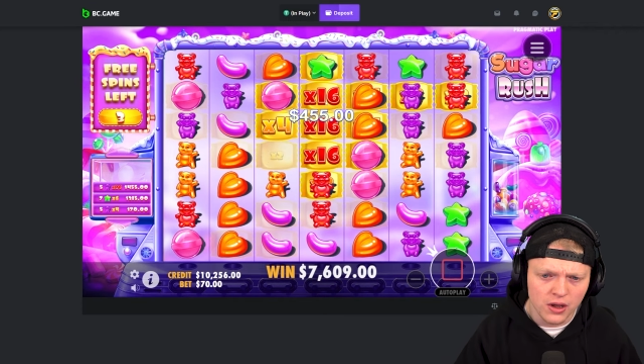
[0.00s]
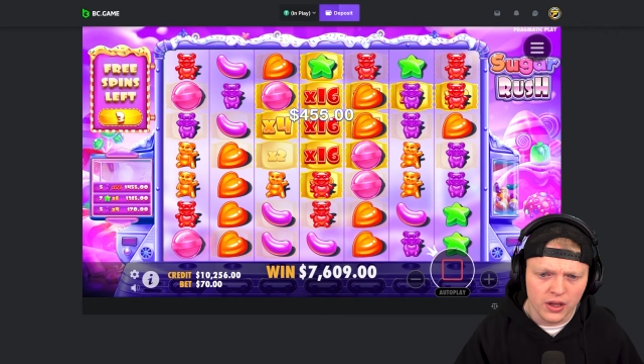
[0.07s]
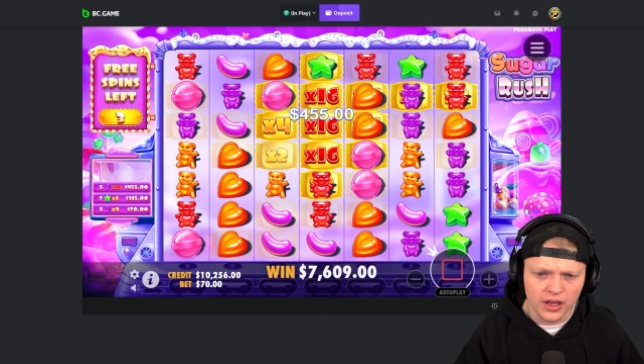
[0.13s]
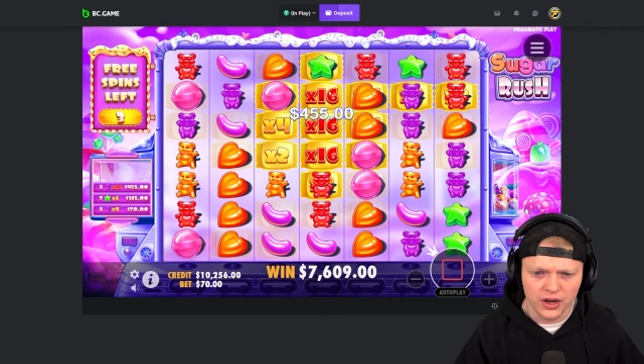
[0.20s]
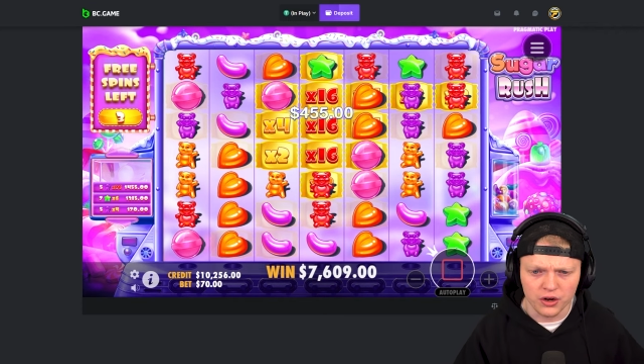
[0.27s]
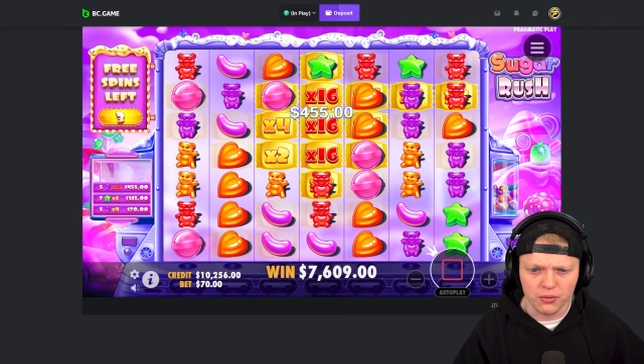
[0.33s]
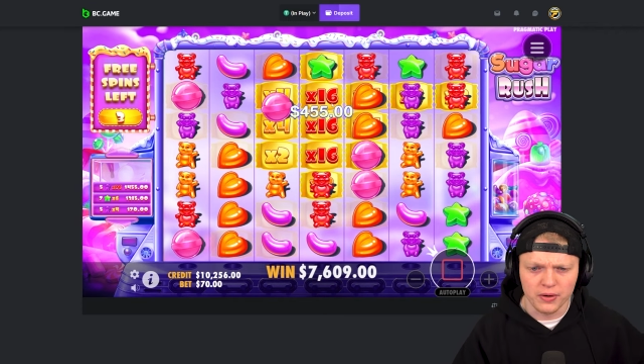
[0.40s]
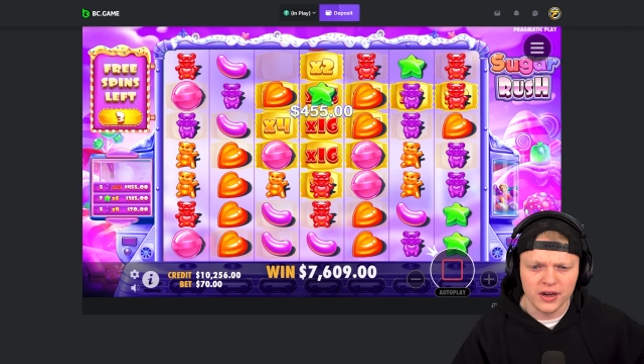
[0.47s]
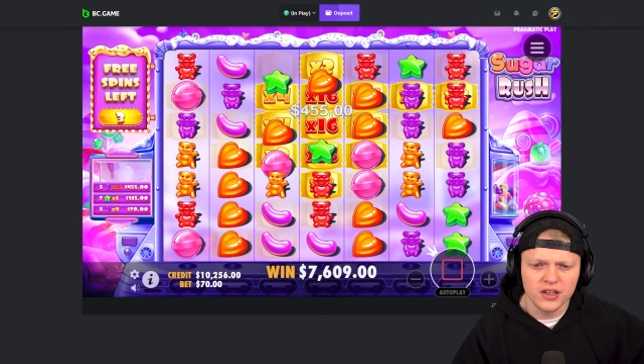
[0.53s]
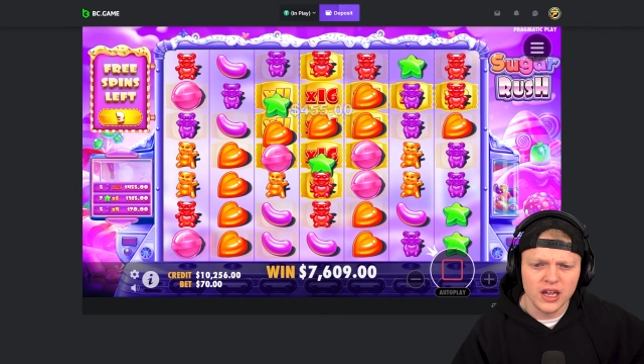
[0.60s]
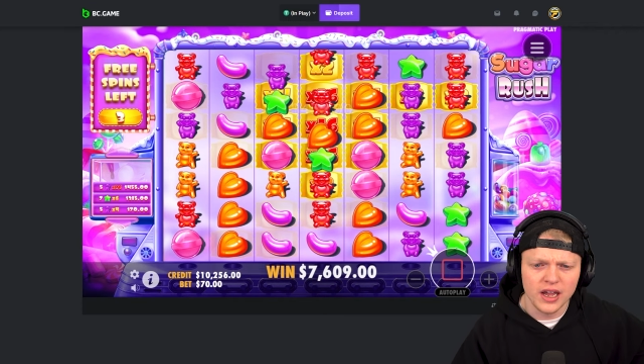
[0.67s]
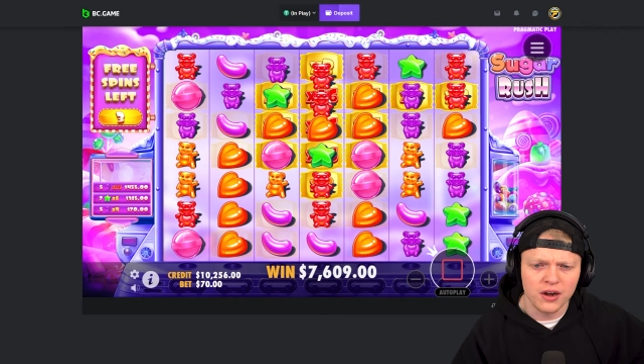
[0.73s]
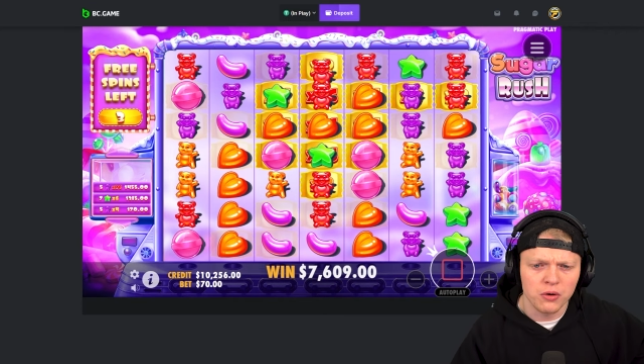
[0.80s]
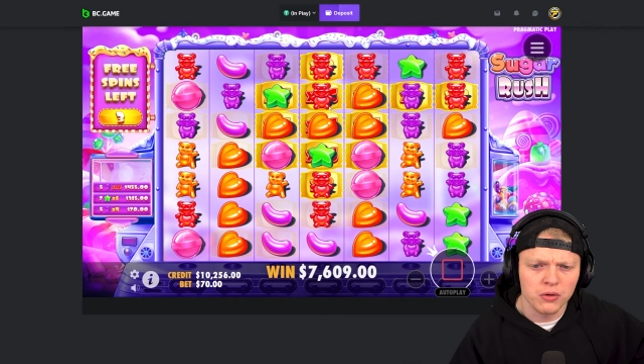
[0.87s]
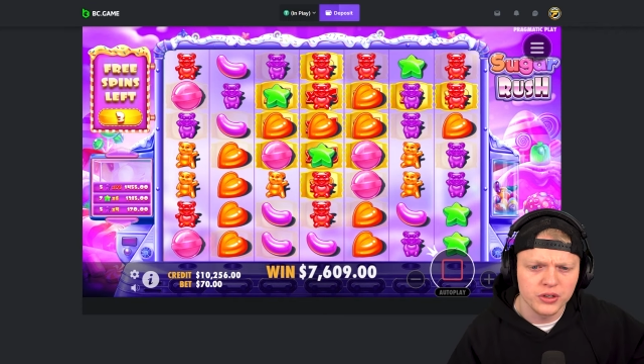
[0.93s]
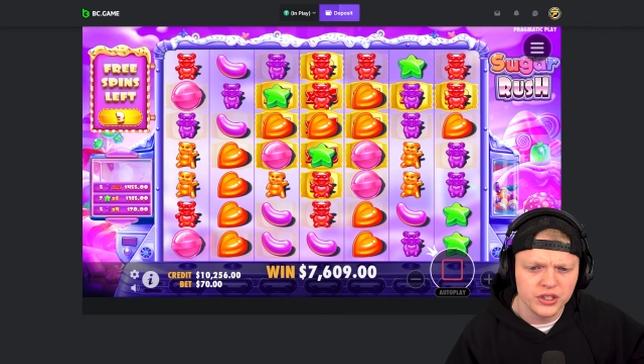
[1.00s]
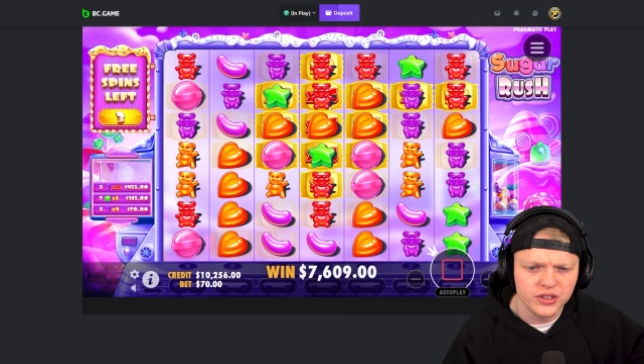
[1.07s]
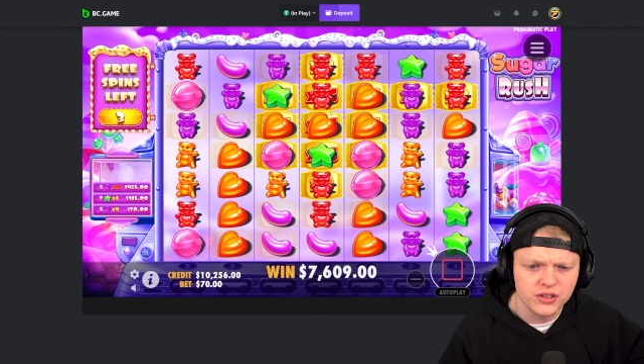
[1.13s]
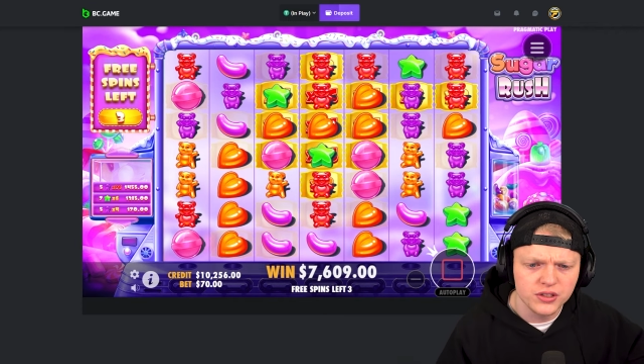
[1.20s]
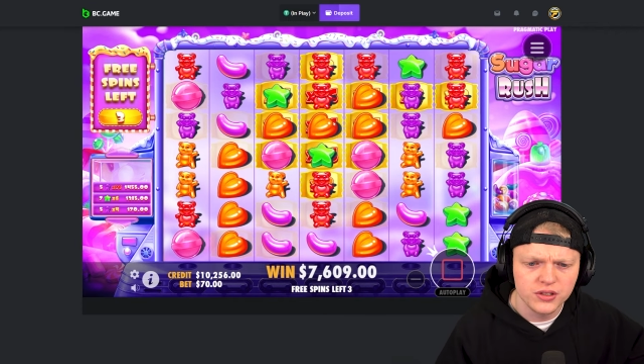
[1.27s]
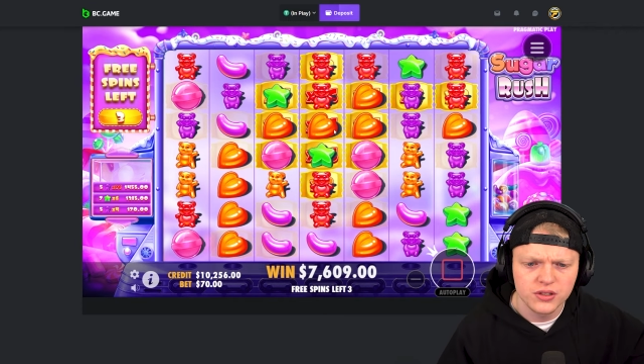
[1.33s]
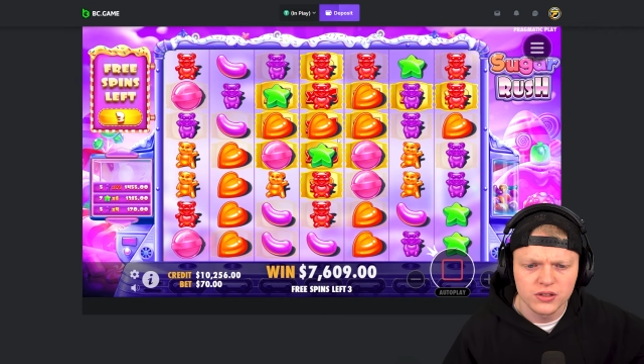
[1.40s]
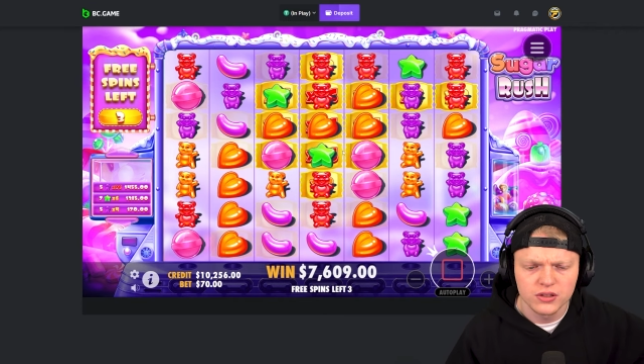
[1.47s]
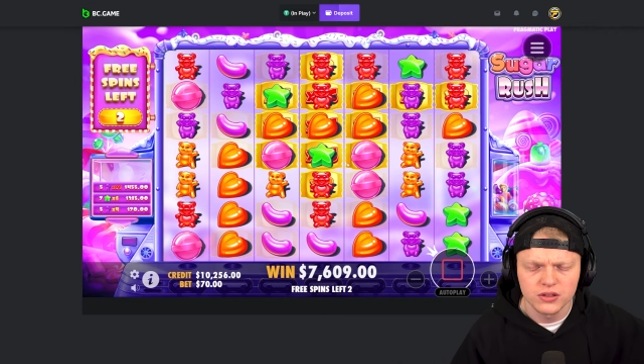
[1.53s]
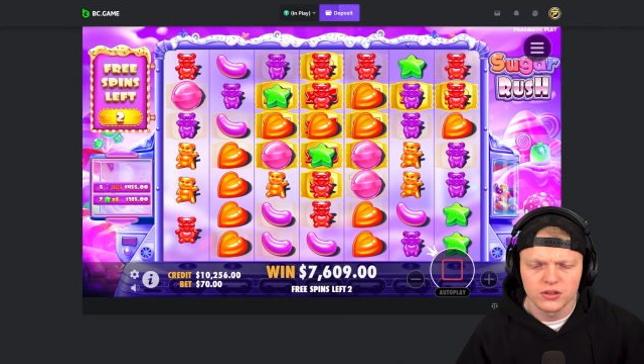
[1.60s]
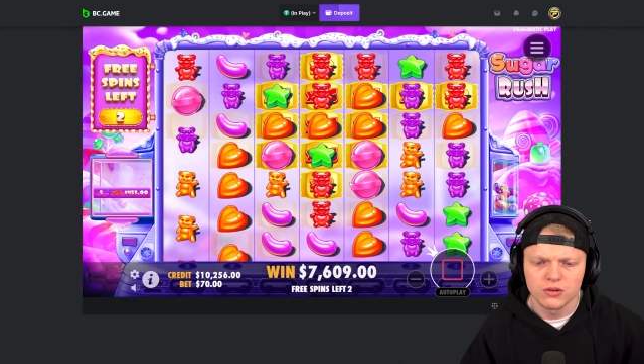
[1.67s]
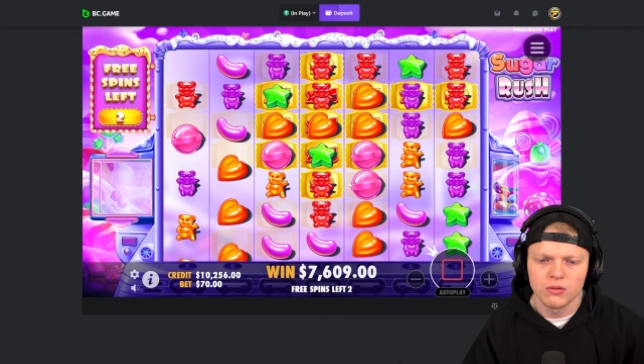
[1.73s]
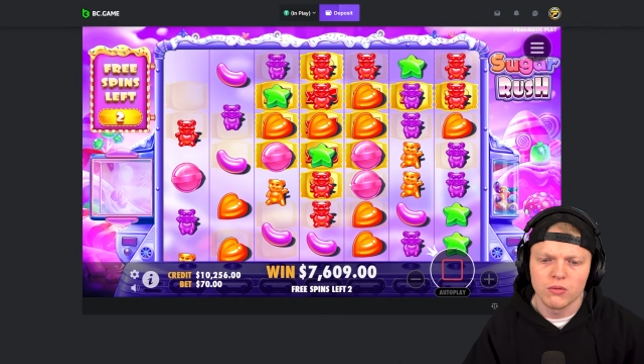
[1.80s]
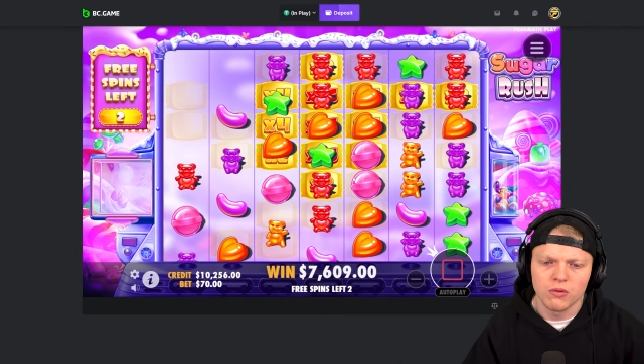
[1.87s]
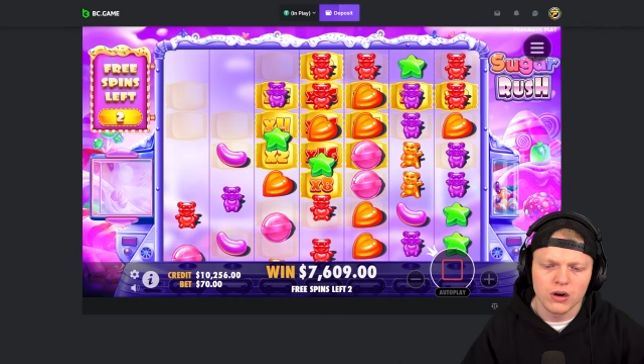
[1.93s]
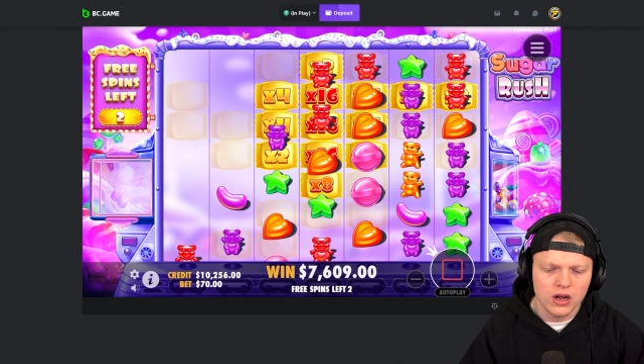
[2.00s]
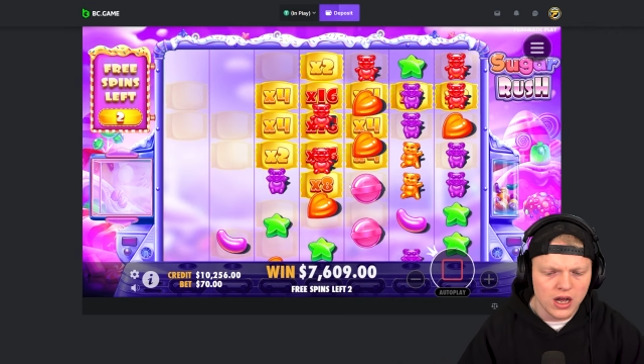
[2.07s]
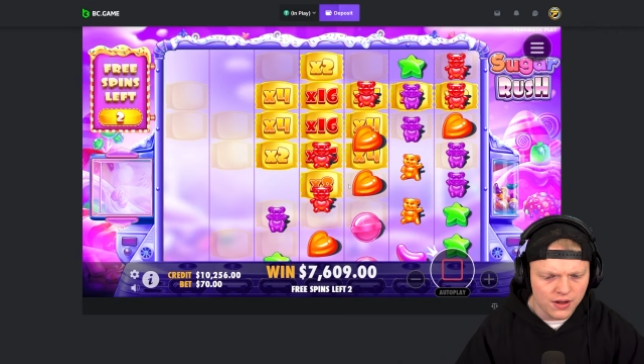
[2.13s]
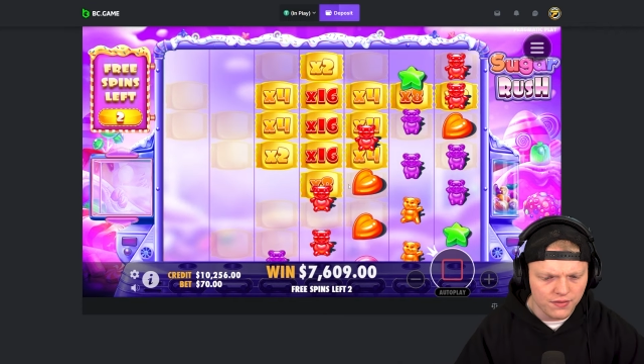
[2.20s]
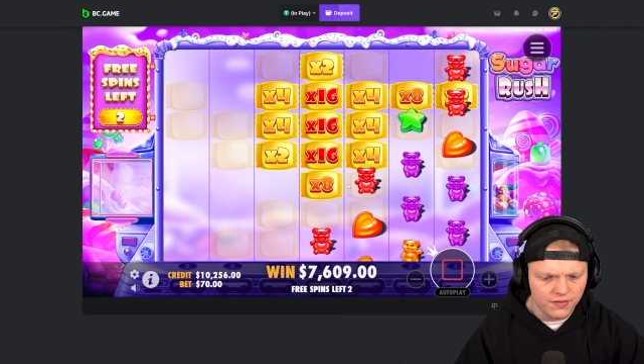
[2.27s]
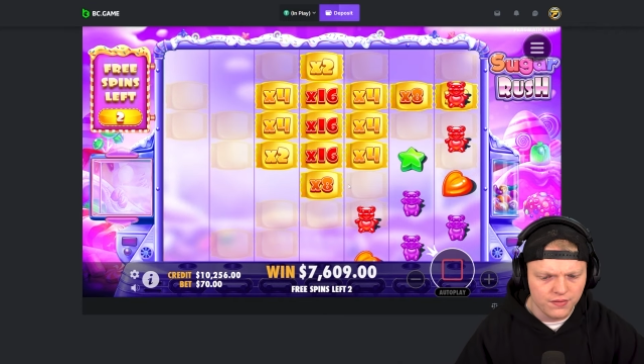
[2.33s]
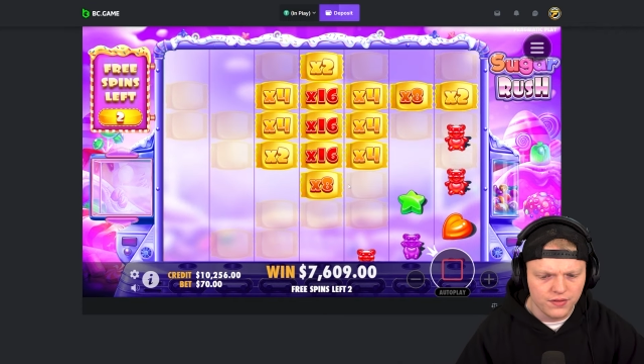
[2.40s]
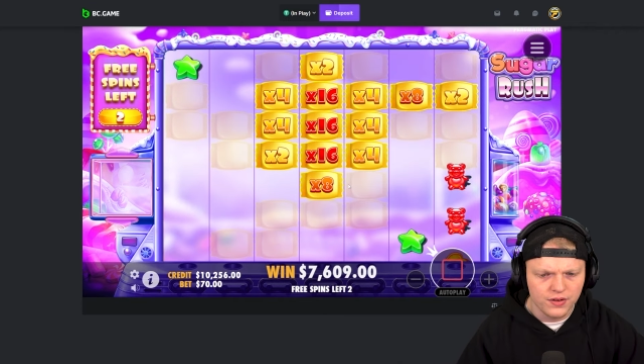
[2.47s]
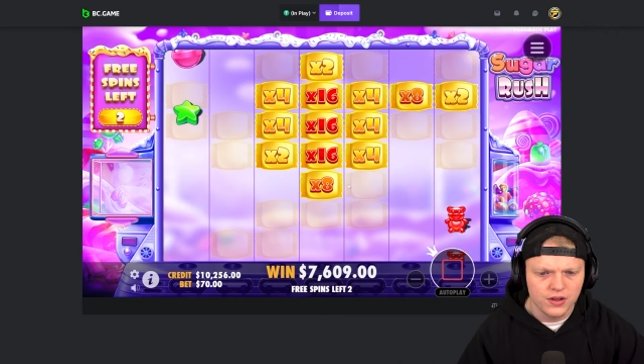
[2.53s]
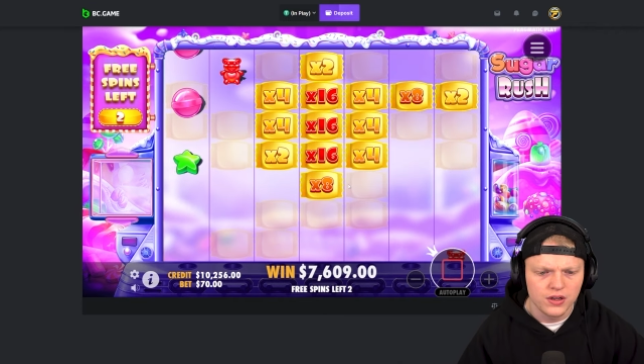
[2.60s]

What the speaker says: Into green and oranges. One off.